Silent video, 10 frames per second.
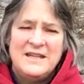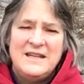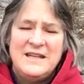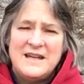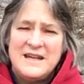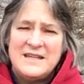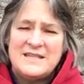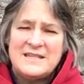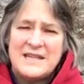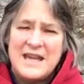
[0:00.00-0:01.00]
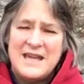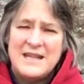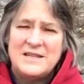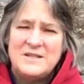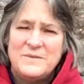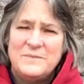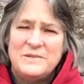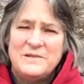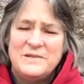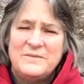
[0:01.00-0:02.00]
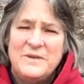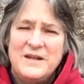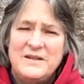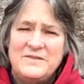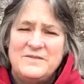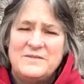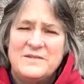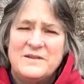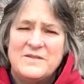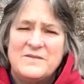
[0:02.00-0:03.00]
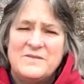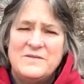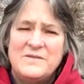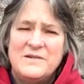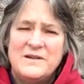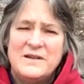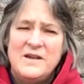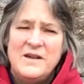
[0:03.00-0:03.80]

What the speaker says: nice, tangible metaphor for